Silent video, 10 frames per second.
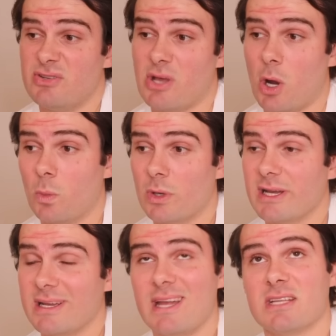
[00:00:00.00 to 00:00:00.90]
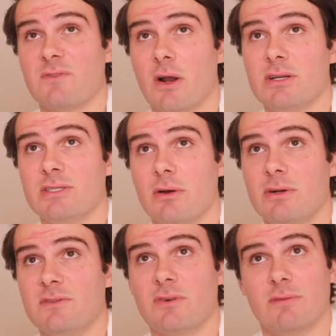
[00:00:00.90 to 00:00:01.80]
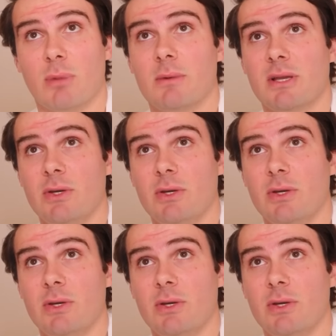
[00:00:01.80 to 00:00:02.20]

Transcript: the homework I get as fire starters for a barbecue.